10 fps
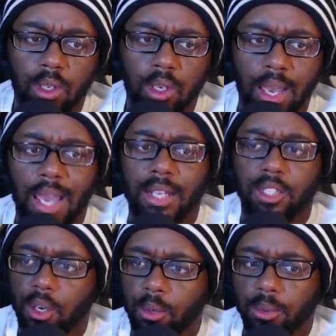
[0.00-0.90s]
I
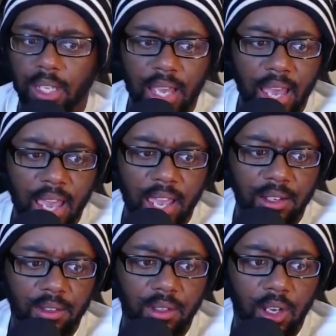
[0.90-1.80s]
don't think I
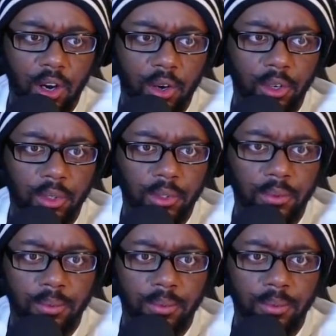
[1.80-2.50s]
had a Hercule.